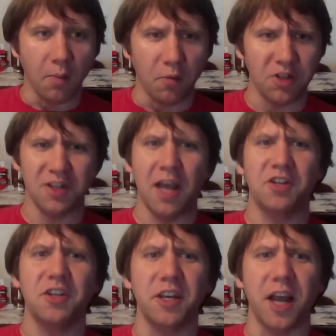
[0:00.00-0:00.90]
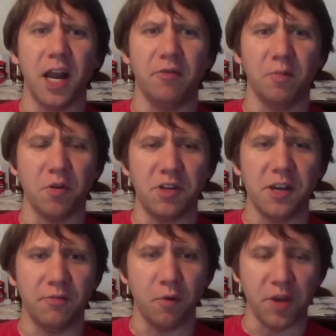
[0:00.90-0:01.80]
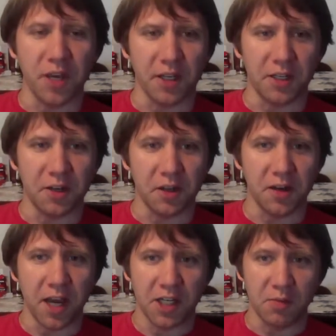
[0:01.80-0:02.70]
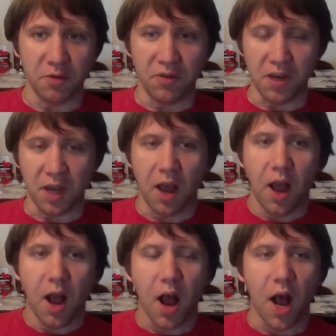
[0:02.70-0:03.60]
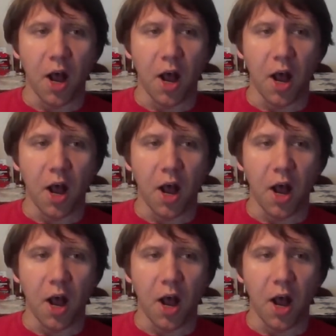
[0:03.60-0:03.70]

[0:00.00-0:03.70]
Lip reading: which is actually kind of a motif when we get to the next movie.